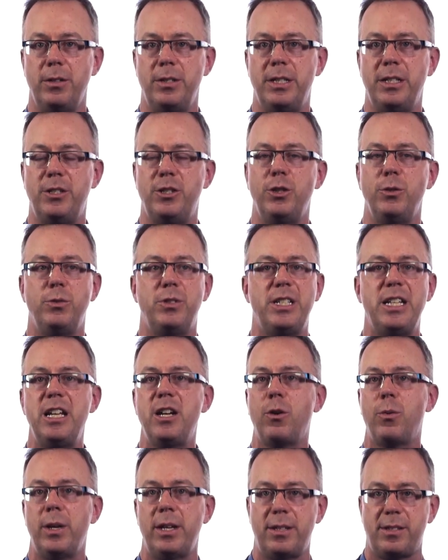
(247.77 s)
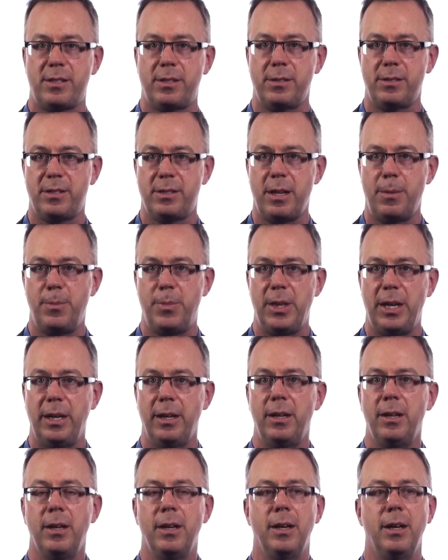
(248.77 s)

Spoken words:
Did you decrease something